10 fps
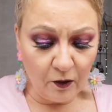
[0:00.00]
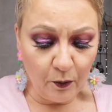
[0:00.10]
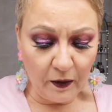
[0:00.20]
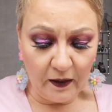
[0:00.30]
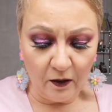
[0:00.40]

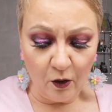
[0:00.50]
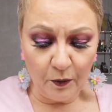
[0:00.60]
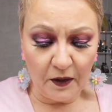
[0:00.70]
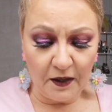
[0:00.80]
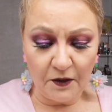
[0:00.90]
Could be in
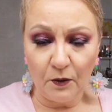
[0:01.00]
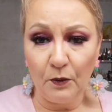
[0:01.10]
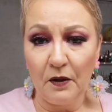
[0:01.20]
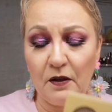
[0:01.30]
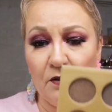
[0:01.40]

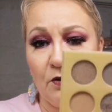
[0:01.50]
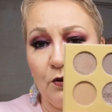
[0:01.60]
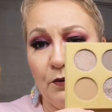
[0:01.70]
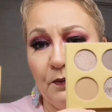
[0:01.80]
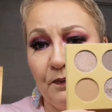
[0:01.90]
combination with these
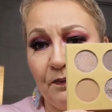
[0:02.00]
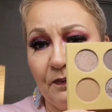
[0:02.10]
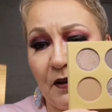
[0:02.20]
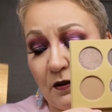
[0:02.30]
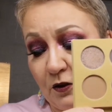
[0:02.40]
two,
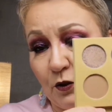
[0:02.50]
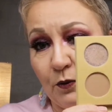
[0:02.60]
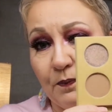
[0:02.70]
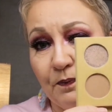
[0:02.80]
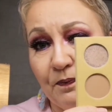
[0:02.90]
other
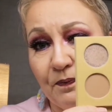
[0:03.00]
two.